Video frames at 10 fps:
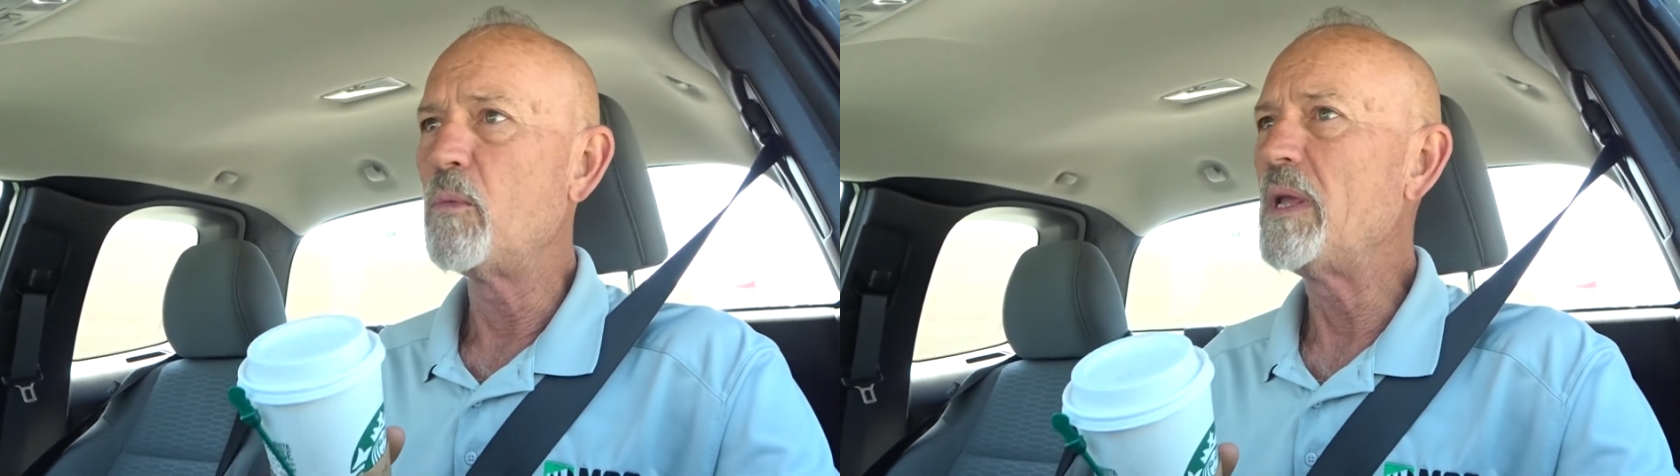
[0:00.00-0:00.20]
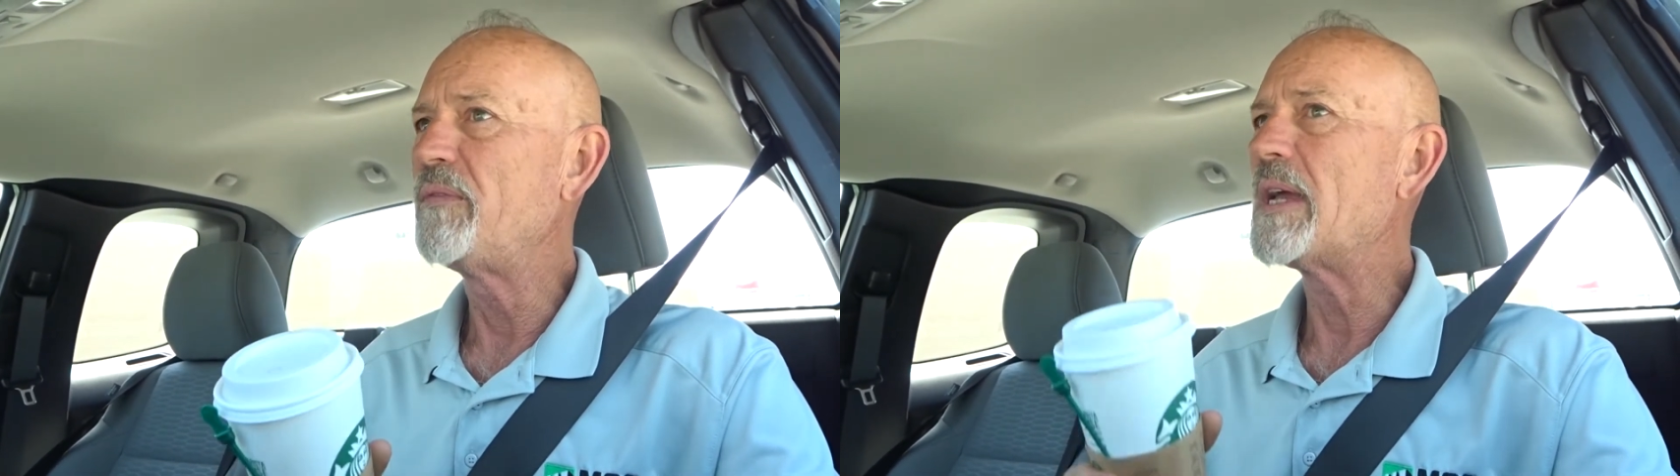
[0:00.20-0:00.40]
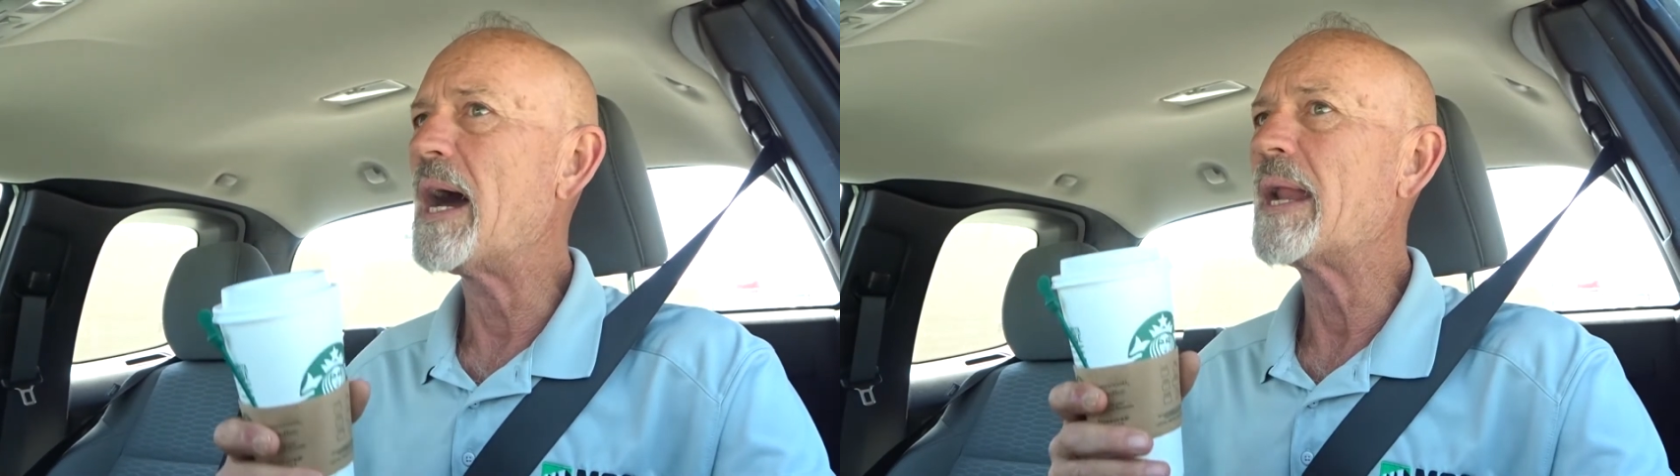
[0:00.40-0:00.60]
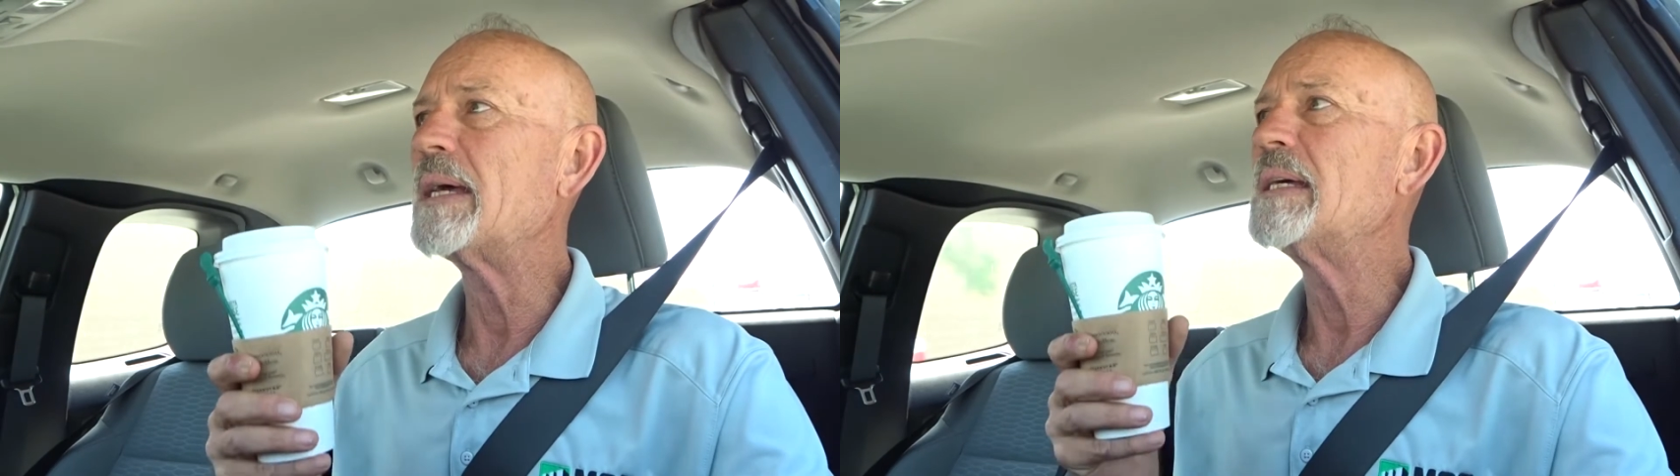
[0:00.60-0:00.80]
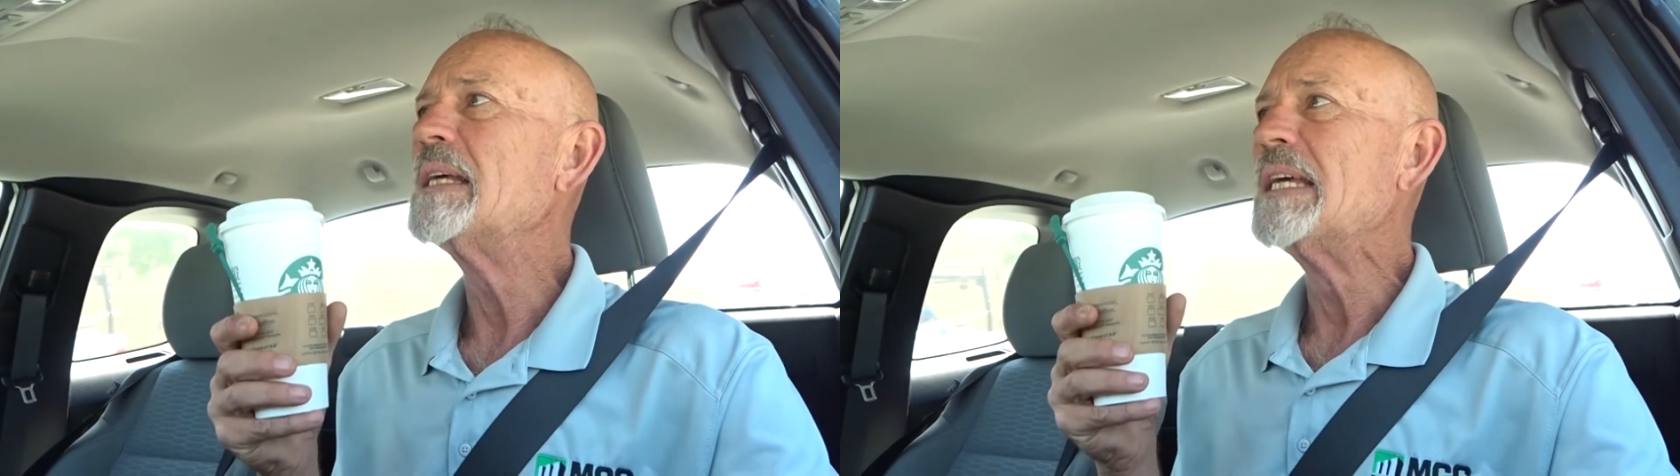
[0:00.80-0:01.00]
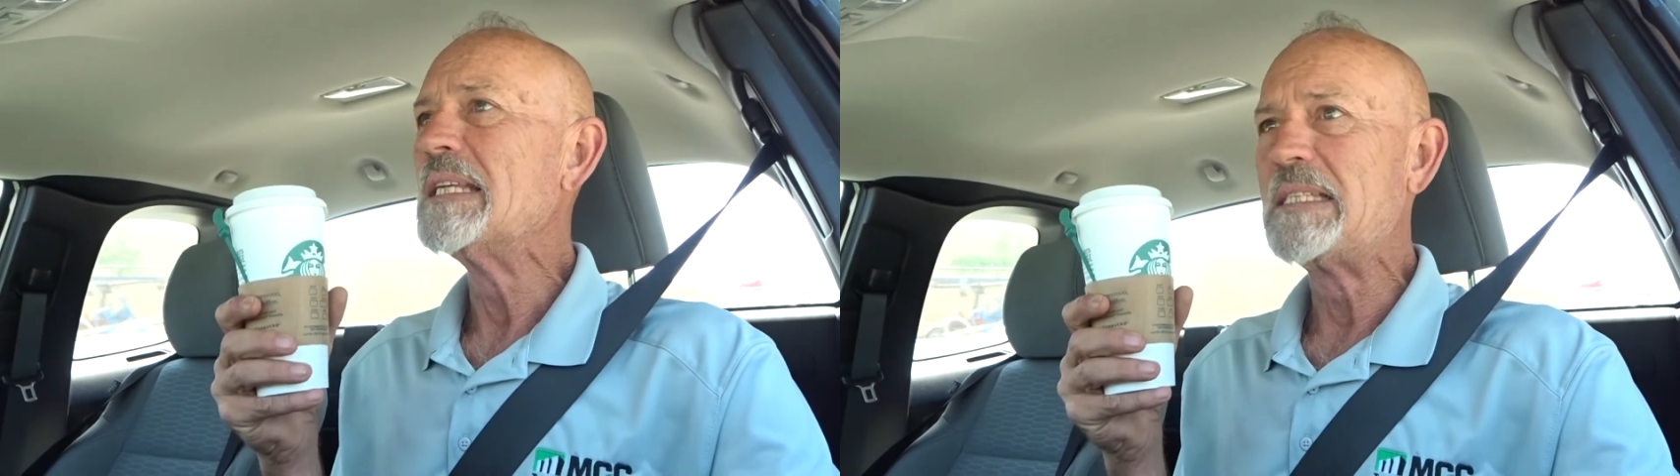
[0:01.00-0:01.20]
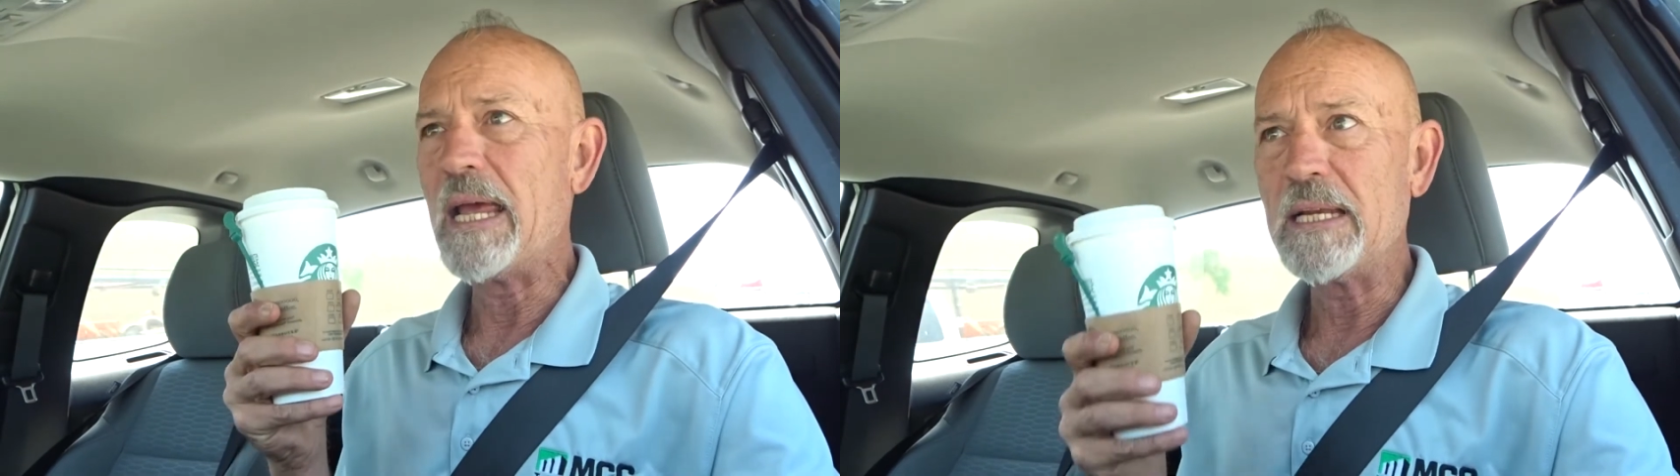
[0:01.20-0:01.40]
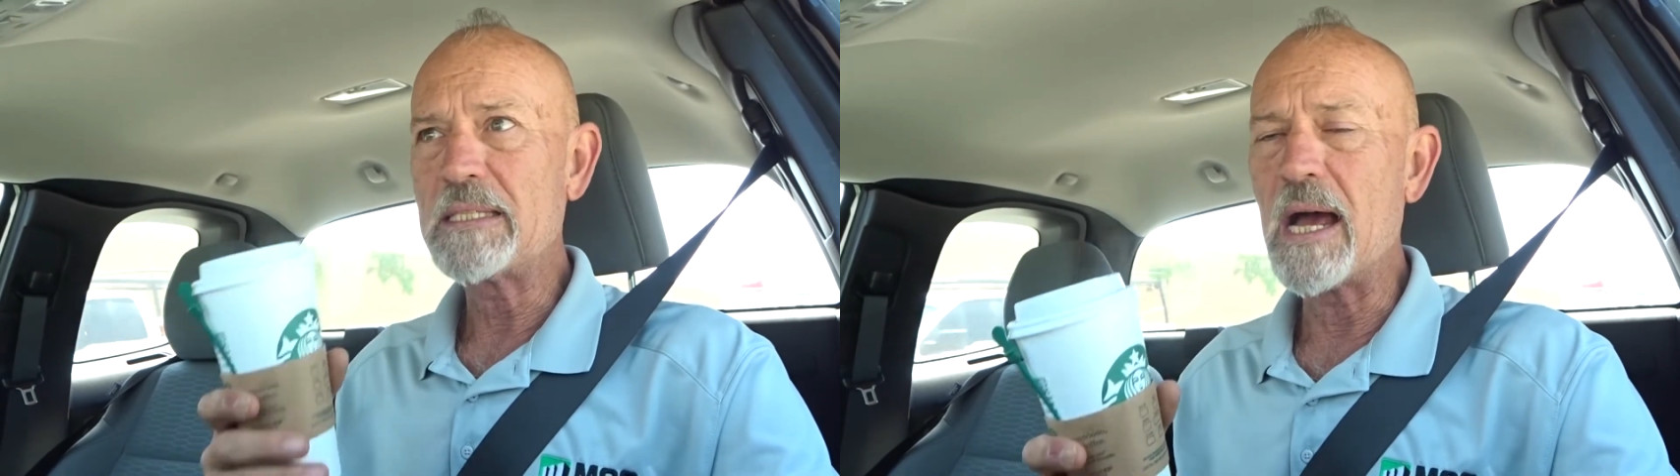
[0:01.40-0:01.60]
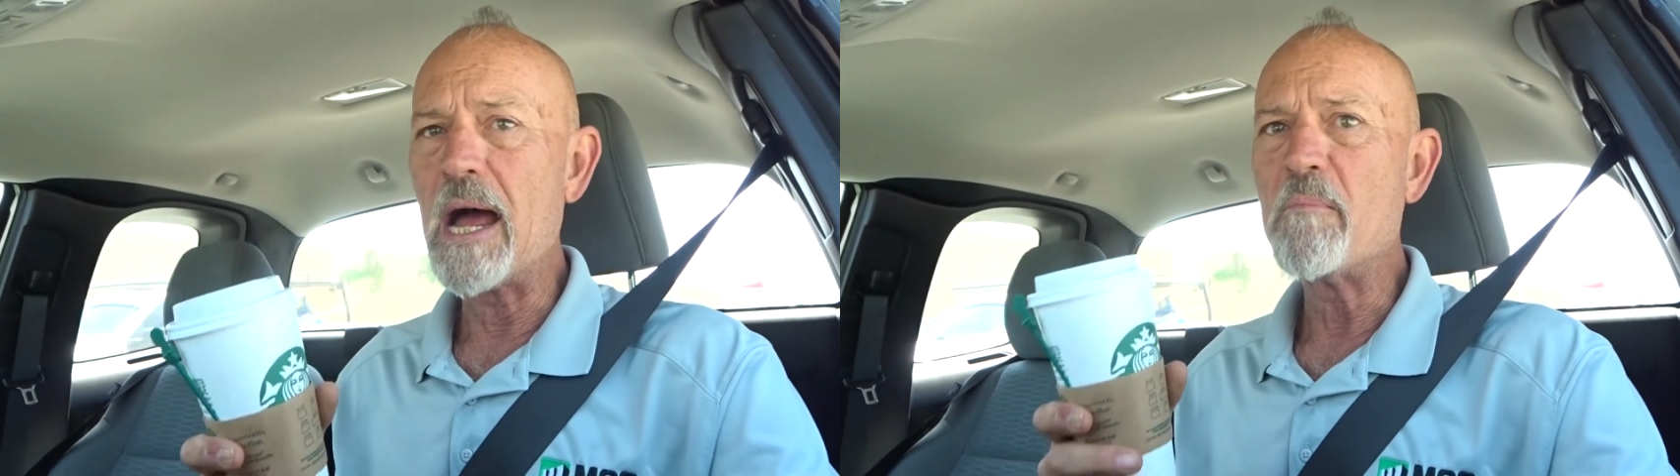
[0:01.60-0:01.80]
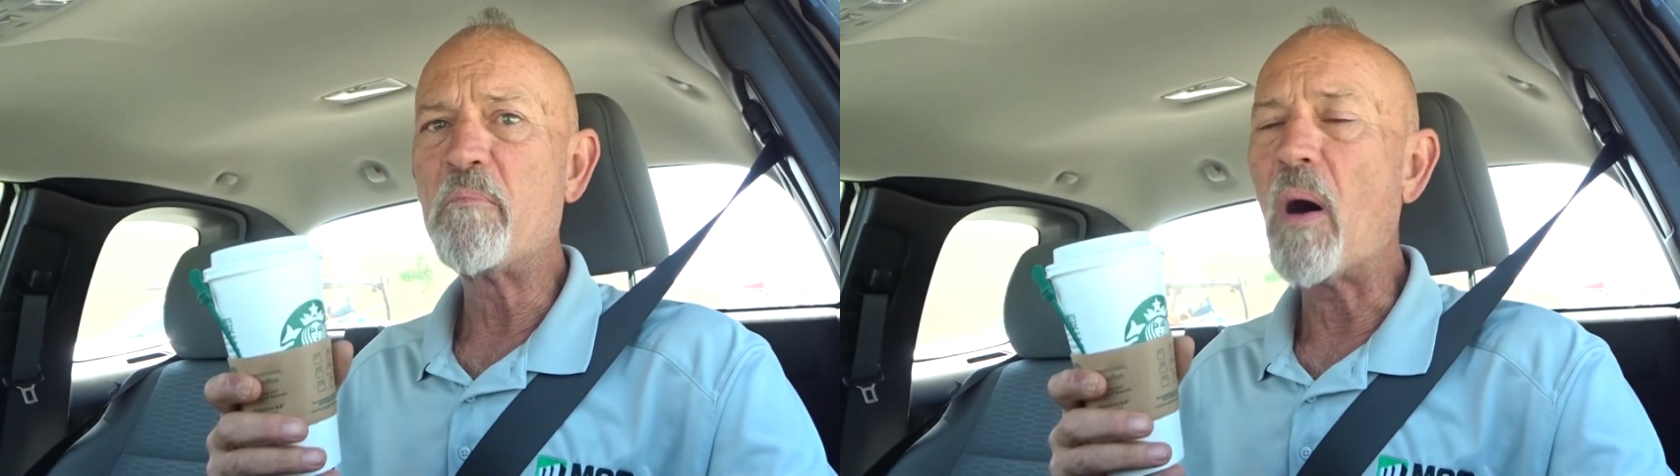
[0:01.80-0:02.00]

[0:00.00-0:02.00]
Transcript: We've gotta take time,